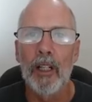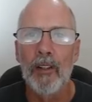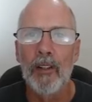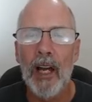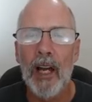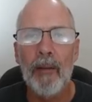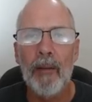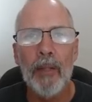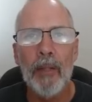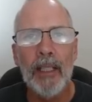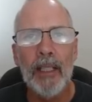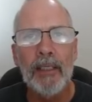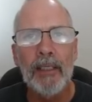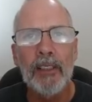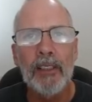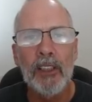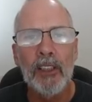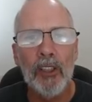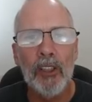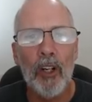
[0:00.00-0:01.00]
and that
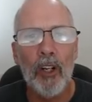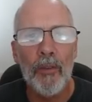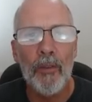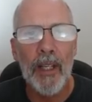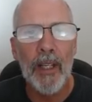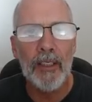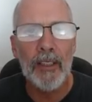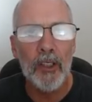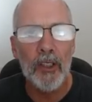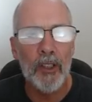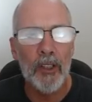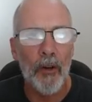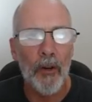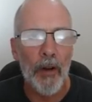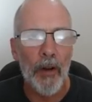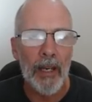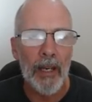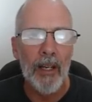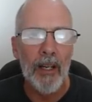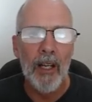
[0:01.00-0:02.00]
means it's not
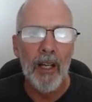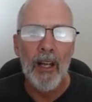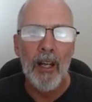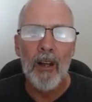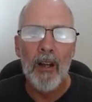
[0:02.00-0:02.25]
necessary.